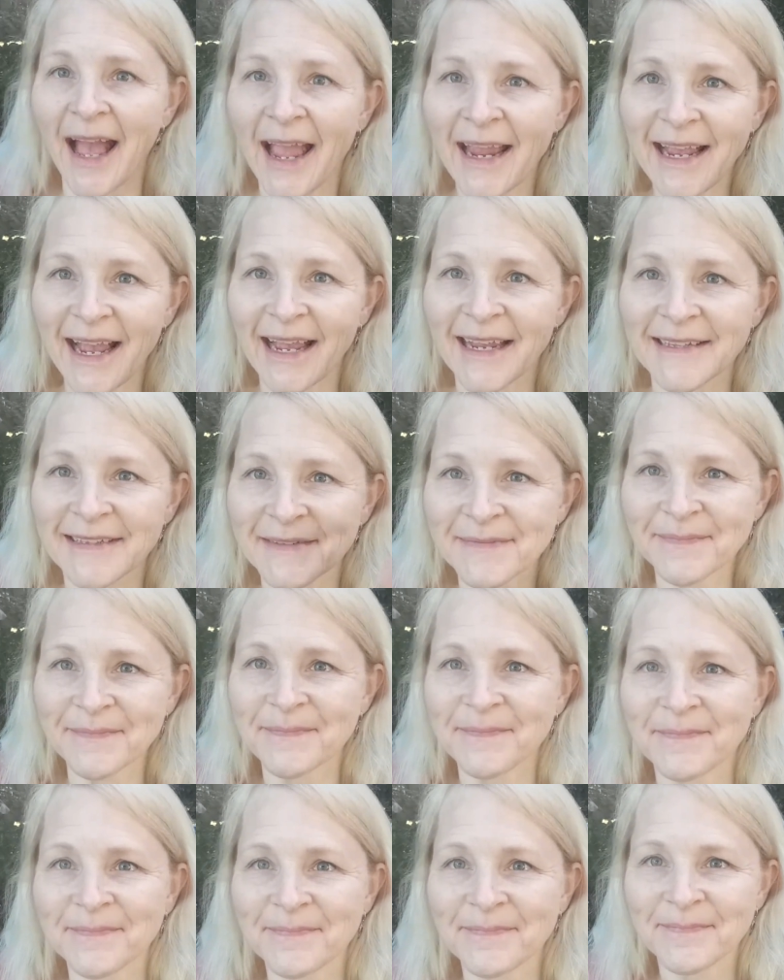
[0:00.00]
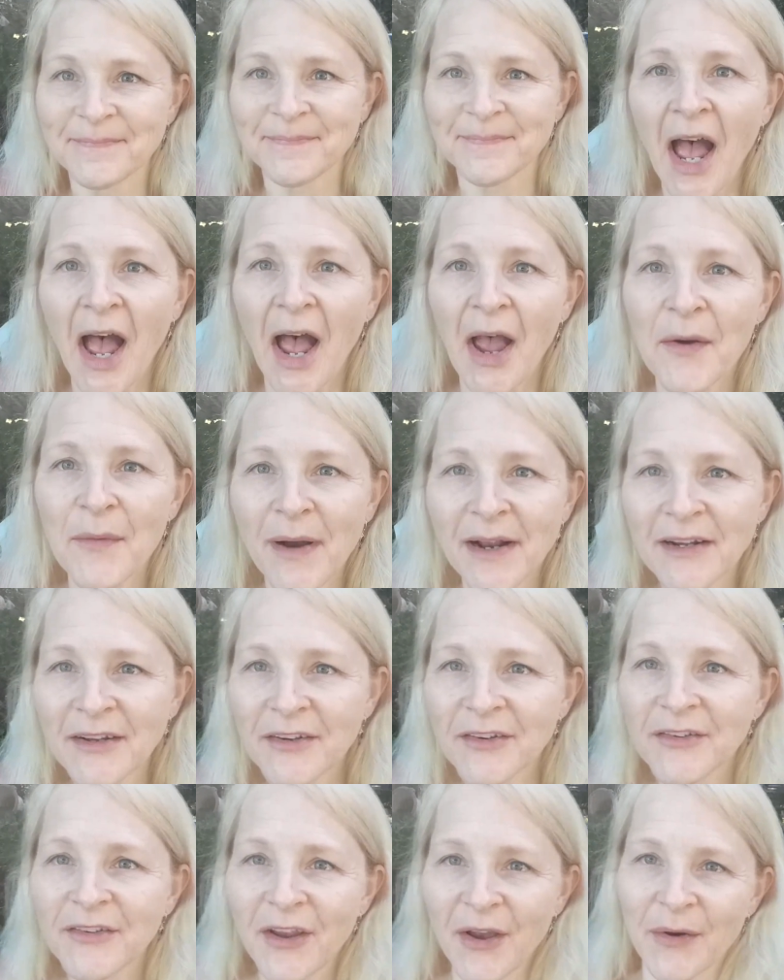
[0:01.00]
Hi, guys. I want to
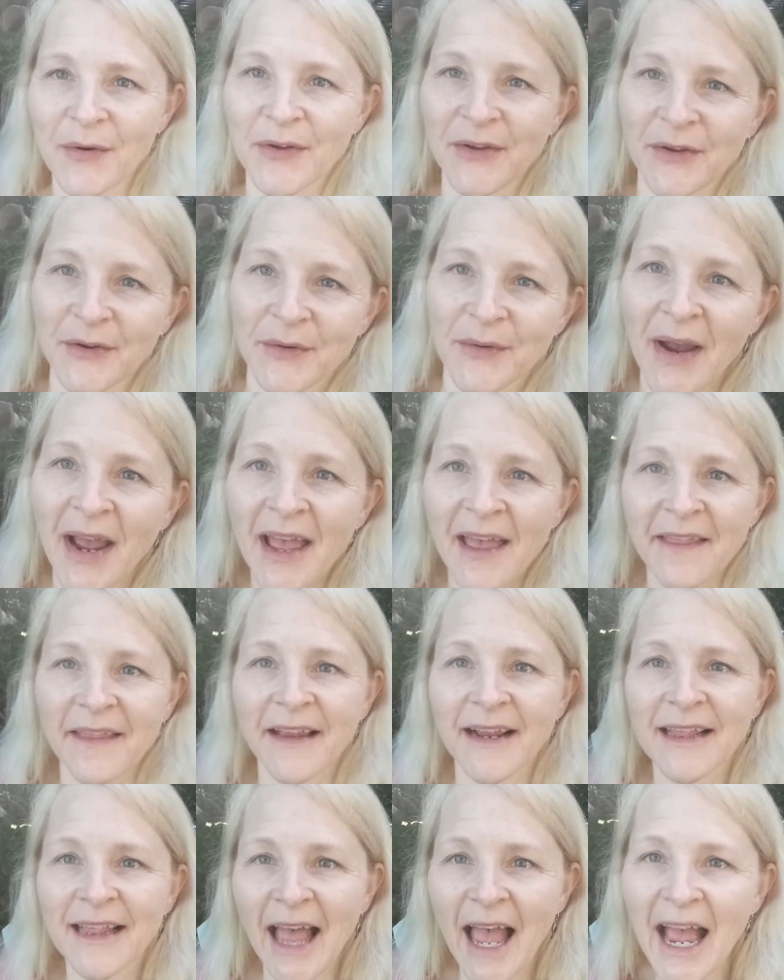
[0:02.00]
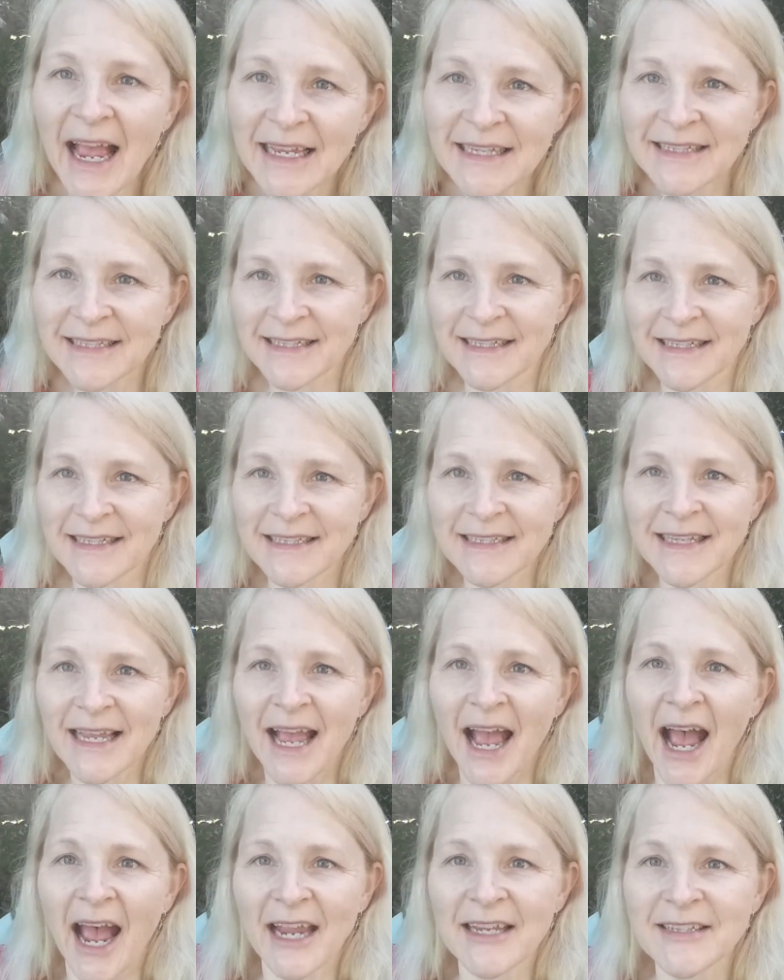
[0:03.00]
show you the glasses
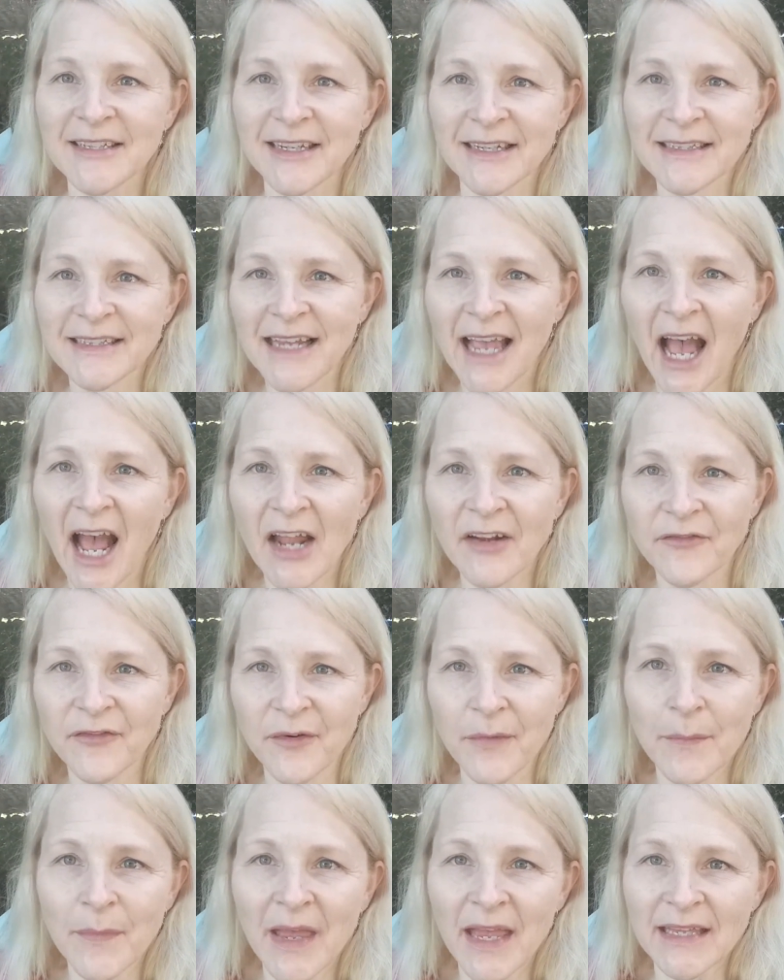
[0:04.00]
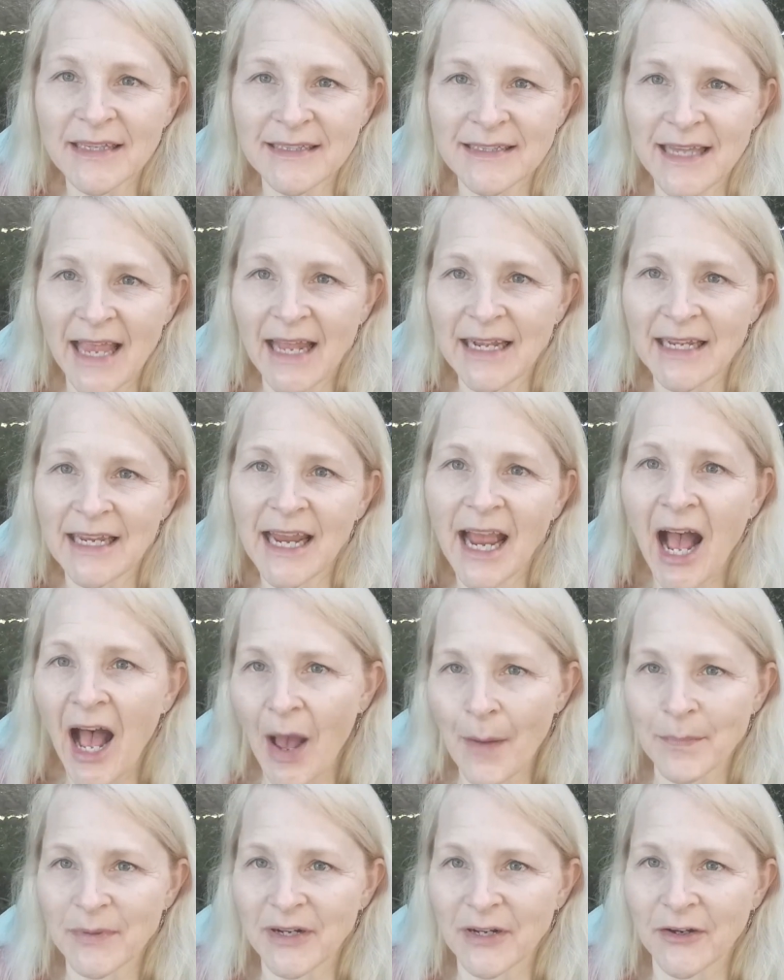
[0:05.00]
I just got from
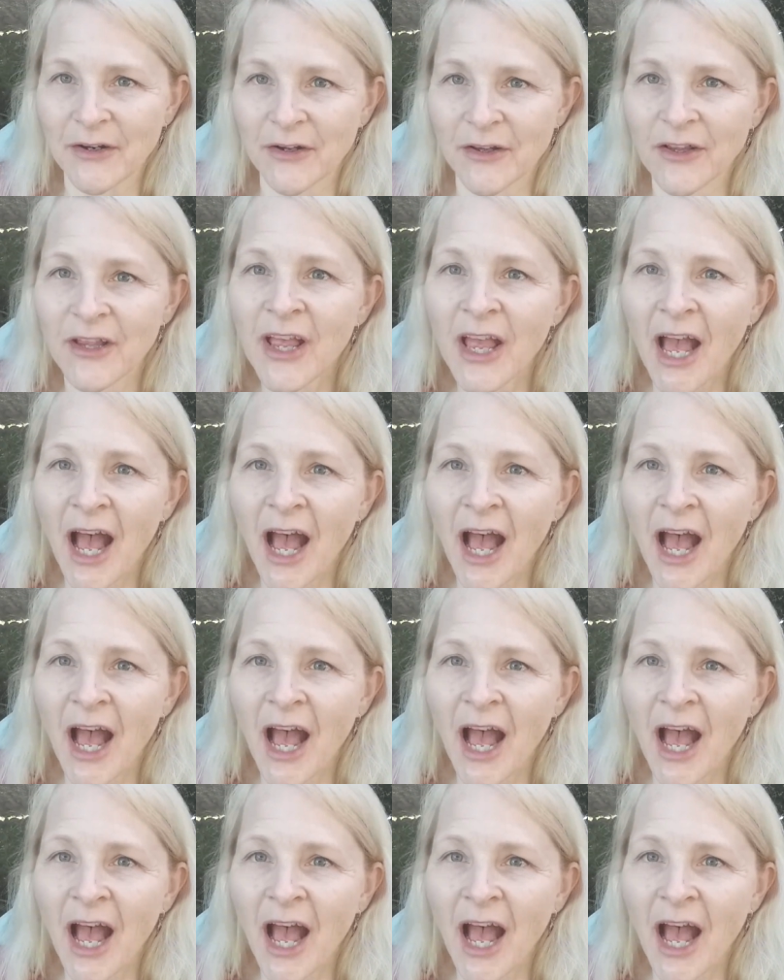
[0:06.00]
Zennioptical.